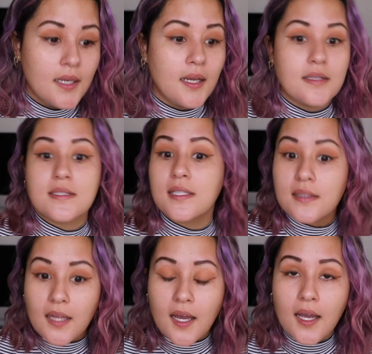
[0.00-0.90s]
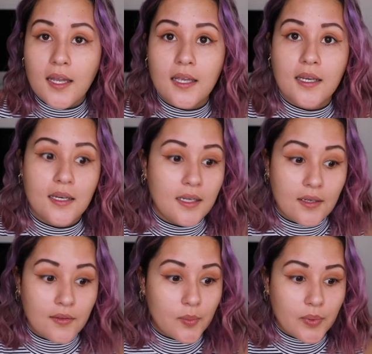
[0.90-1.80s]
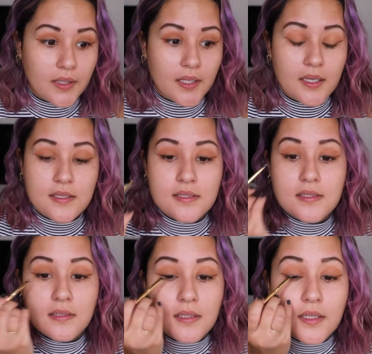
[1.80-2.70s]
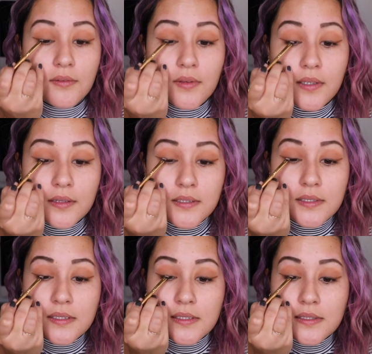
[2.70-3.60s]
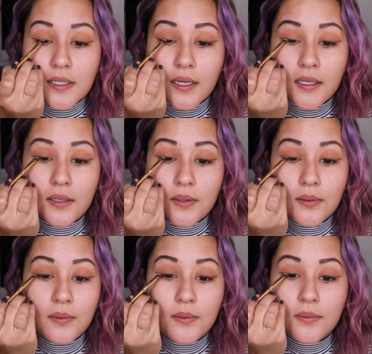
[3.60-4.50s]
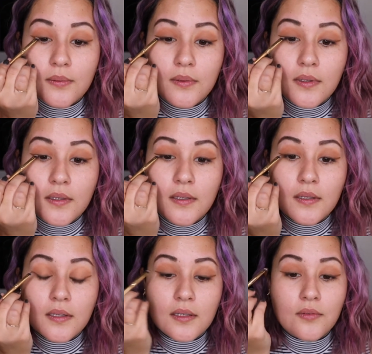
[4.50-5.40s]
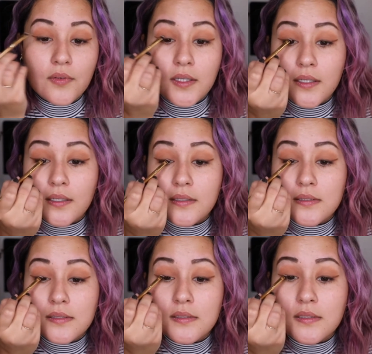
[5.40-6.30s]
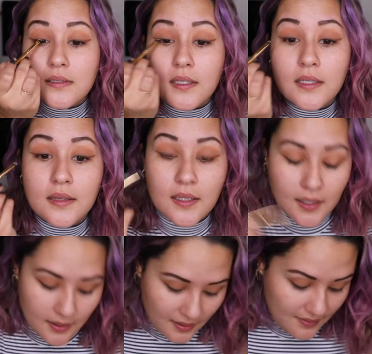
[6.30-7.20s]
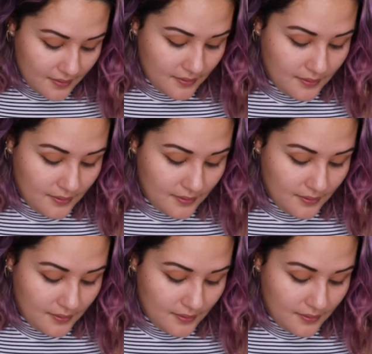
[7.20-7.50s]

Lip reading: had seen that in any other place. Even like the cities I knew, like Phoenix isn't like that.